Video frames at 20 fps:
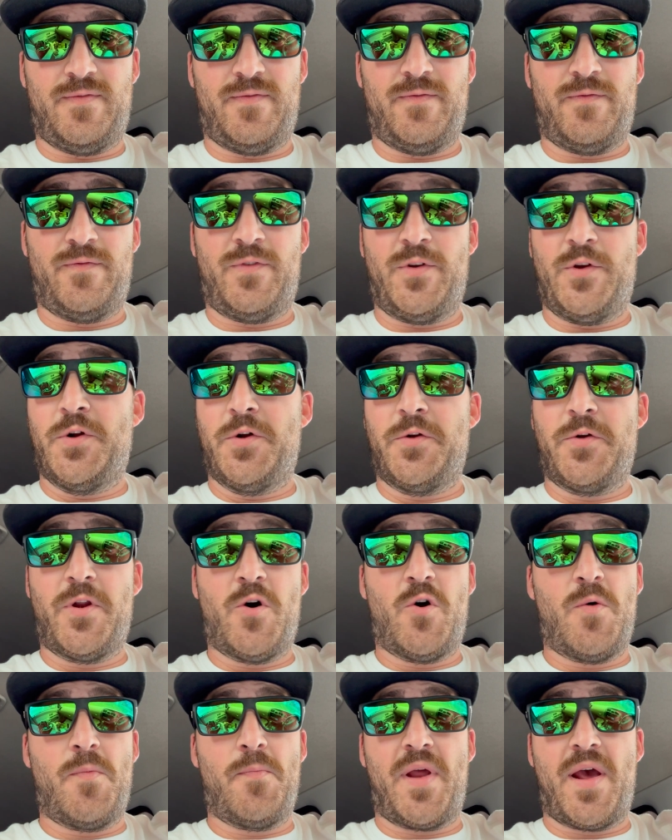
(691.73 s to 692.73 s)
If you don't
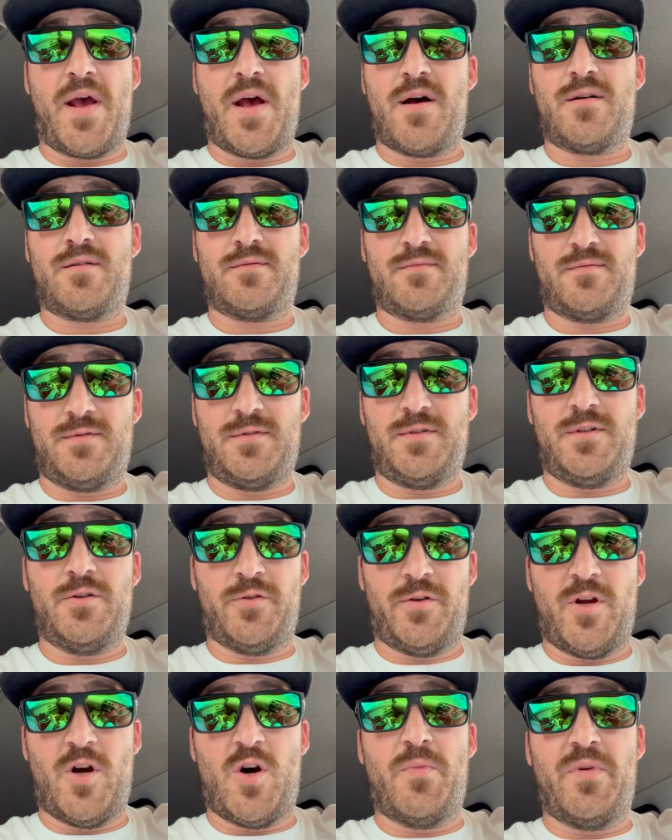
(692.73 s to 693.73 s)
know them now, you'll
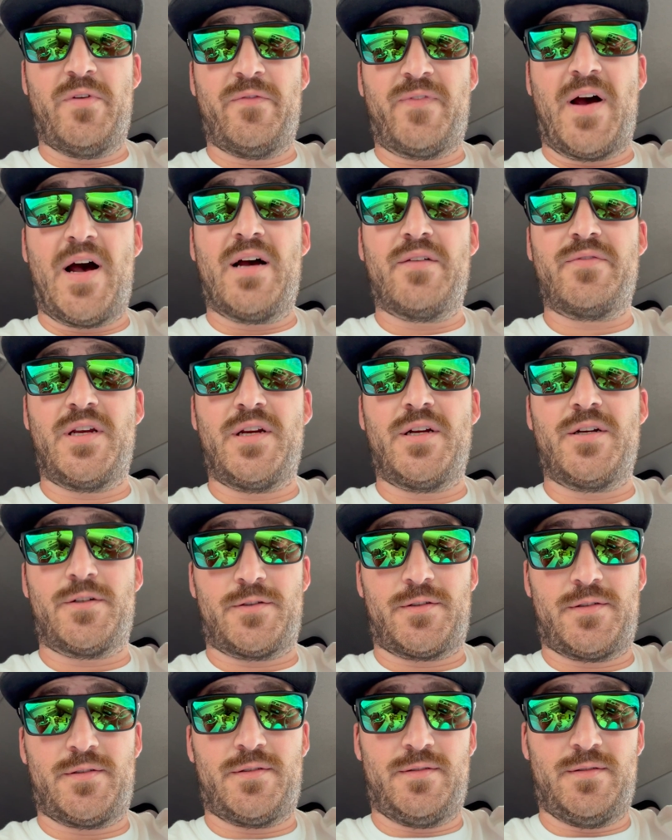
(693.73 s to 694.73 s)
know them in 5 years.